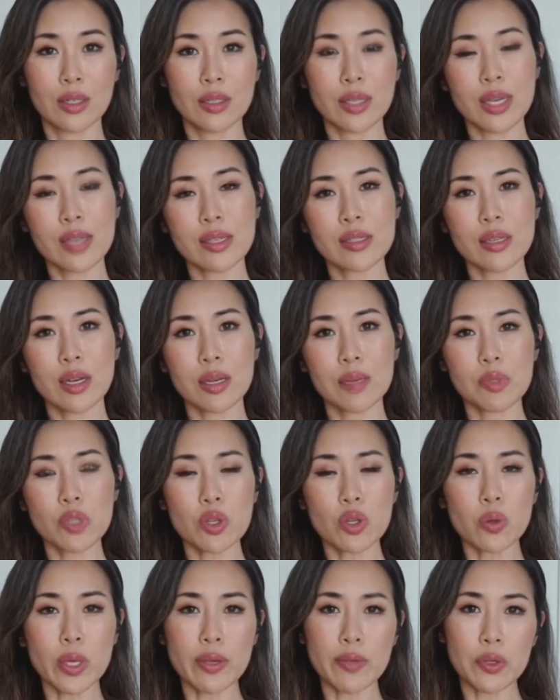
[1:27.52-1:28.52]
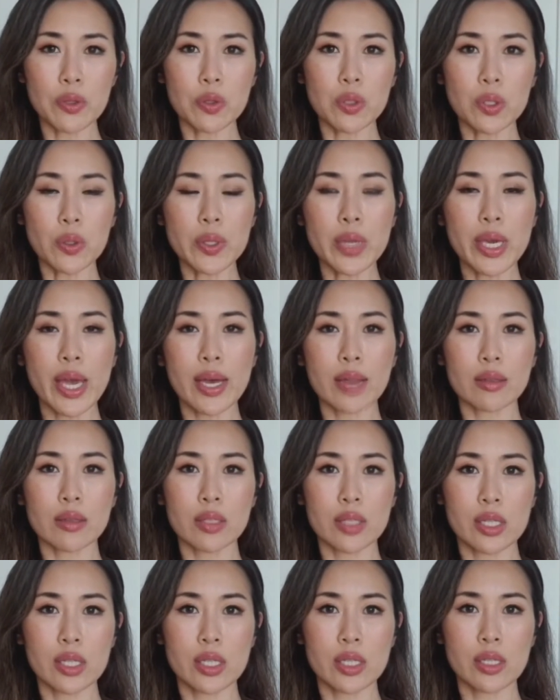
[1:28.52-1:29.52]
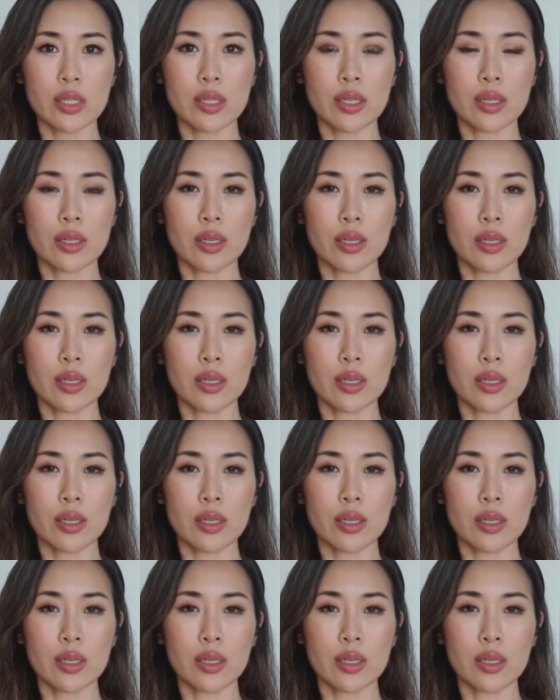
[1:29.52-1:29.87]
Yes. So if you look at the